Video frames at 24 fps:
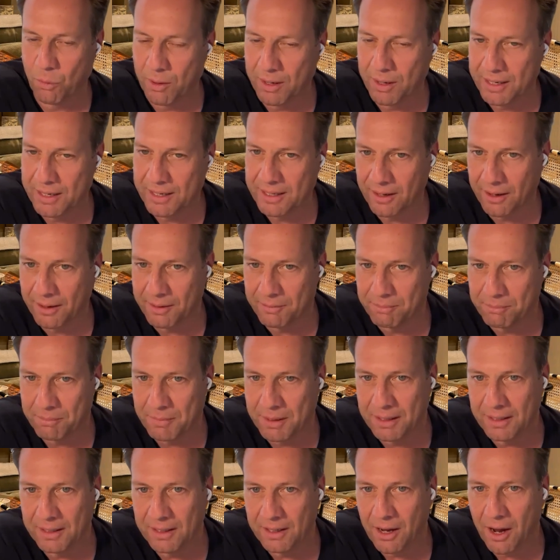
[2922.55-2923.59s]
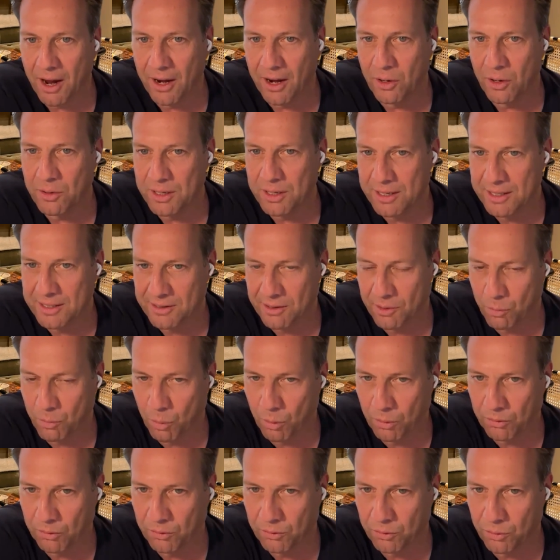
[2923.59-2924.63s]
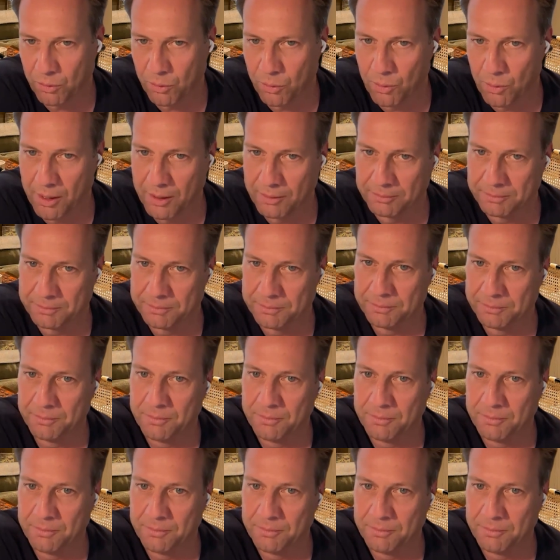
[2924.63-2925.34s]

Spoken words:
and I don't necessarily want to